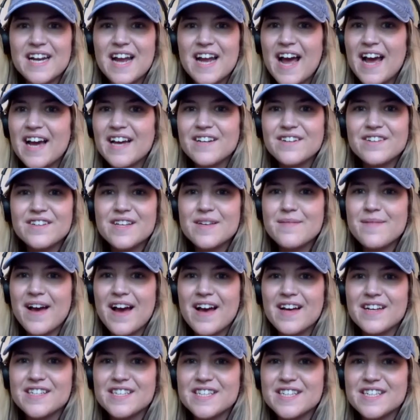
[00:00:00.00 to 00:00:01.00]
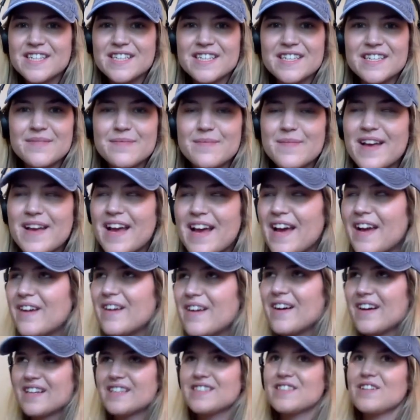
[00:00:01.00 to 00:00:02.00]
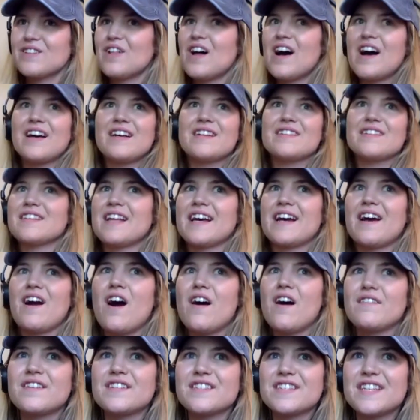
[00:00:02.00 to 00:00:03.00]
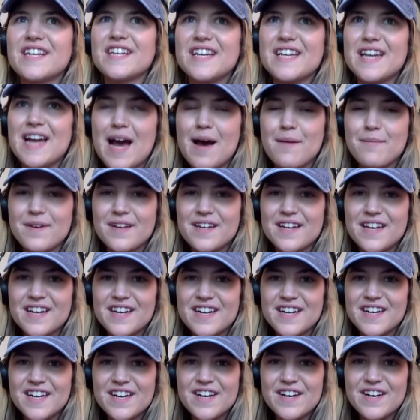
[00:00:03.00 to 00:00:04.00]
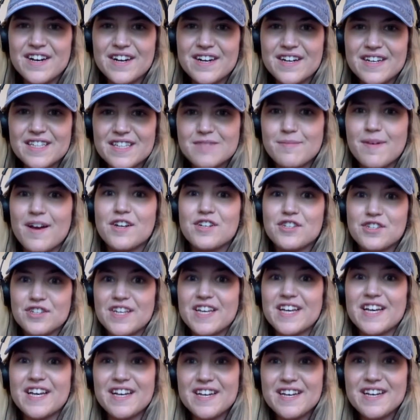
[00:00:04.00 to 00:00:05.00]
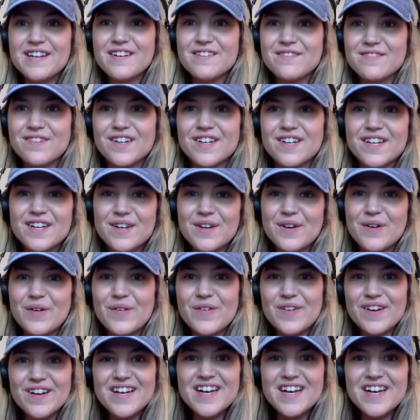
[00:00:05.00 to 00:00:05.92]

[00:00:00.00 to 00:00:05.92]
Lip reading: I can only imagine. Man, because a lot like obviously can happen in a year, especially for you.